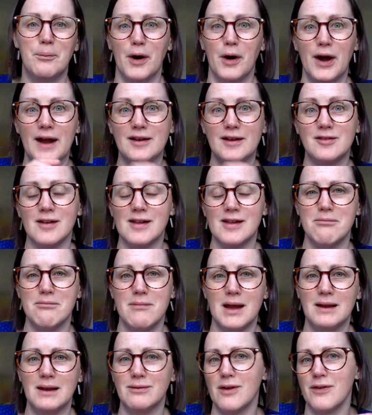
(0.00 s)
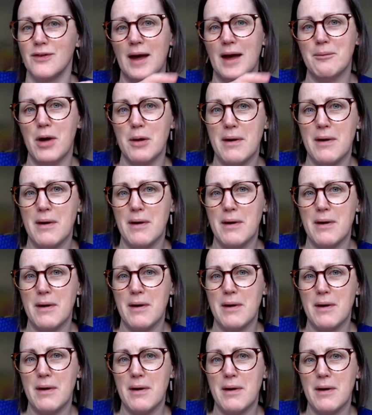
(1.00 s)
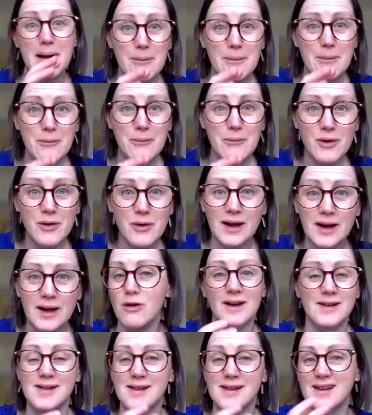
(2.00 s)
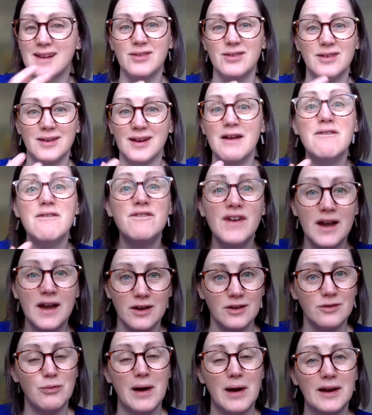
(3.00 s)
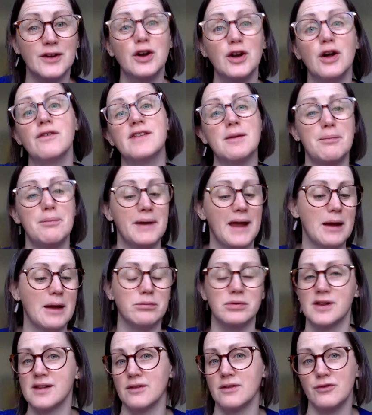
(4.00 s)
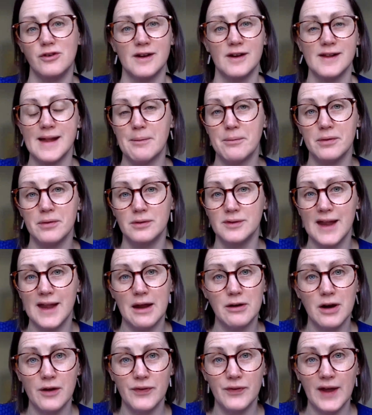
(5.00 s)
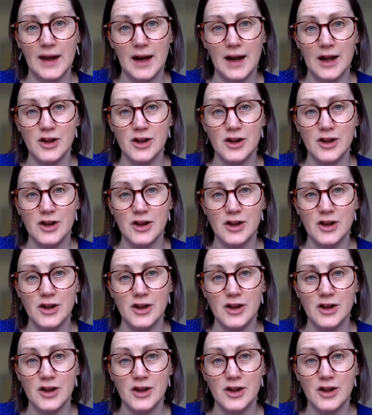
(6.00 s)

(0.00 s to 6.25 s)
but it doesn't mean that there's enough memory or it's even configured well enough to be able to, for example, download the